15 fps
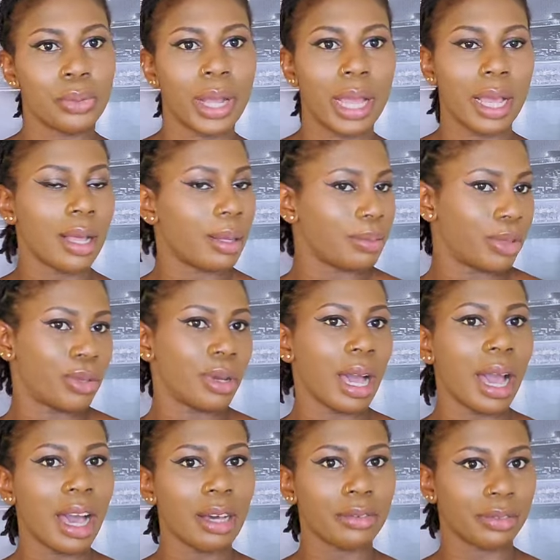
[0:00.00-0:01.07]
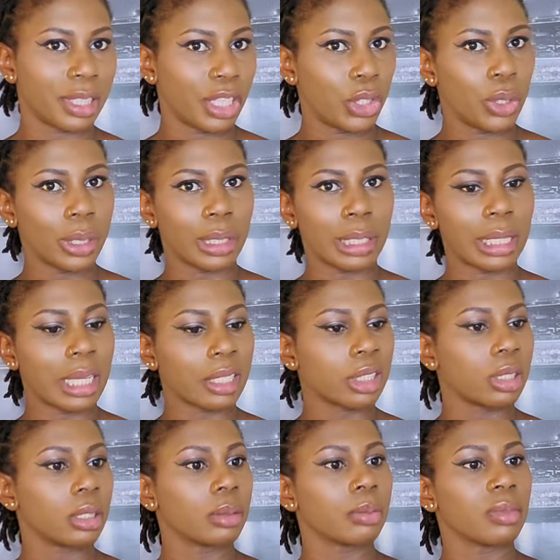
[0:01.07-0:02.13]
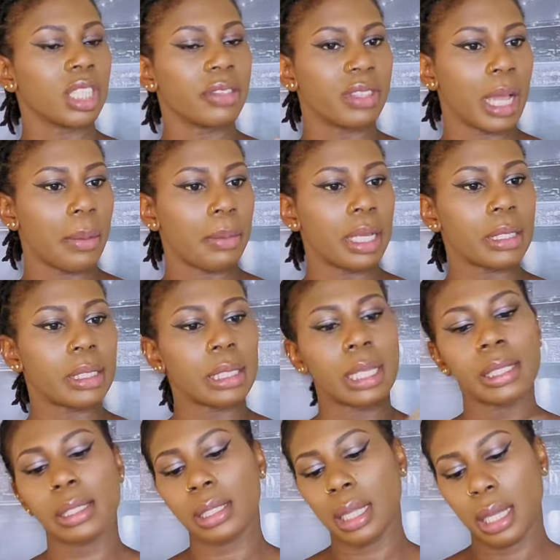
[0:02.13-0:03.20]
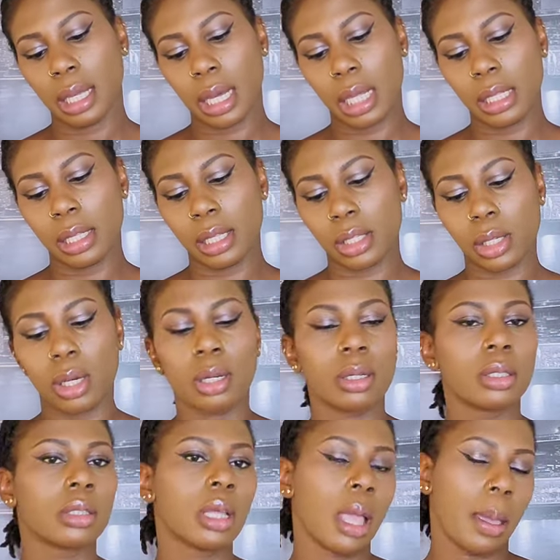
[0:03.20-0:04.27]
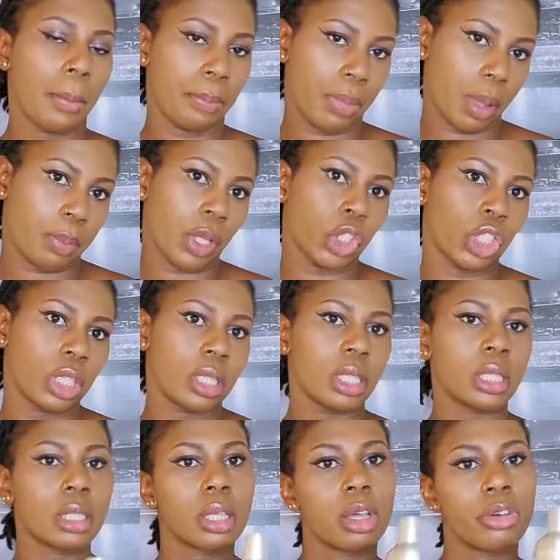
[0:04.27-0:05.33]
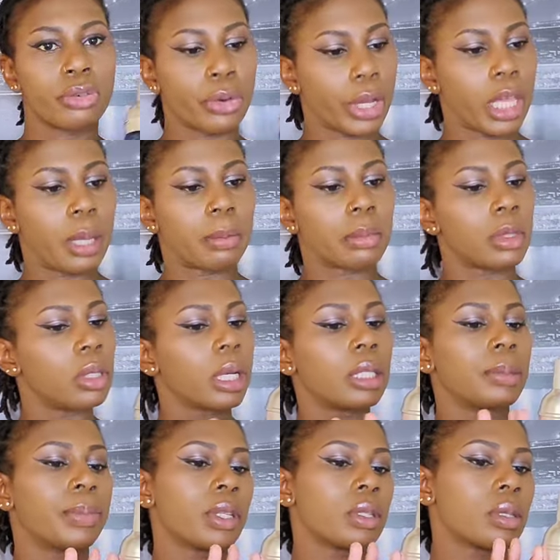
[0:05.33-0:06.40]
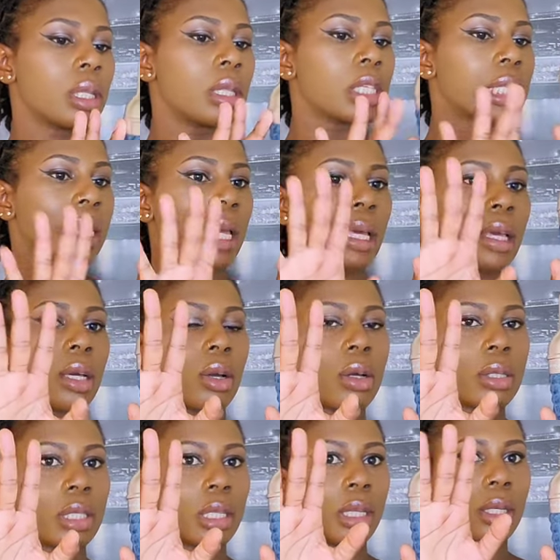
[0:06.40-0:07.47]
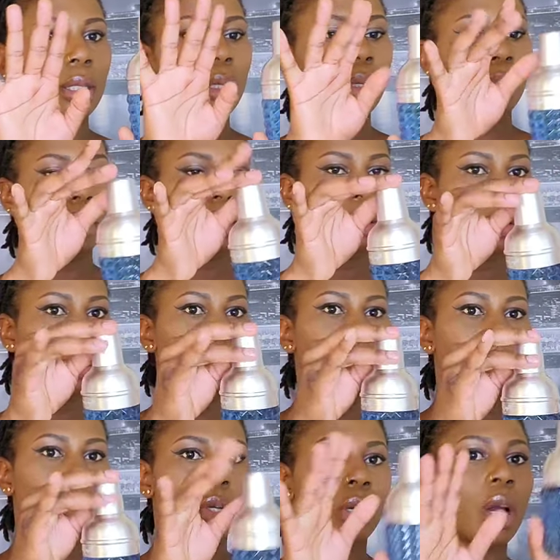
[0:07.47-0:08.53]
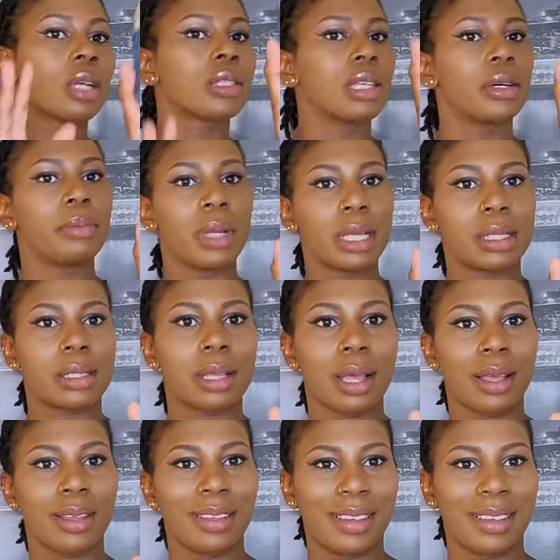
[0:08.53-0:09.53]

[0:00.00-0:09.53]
wear, to have in your collection, if that makes sense. And it is called Pepe Jeans for Him. Look at the bottle, it looks like a cocktail. To cocktail mixer.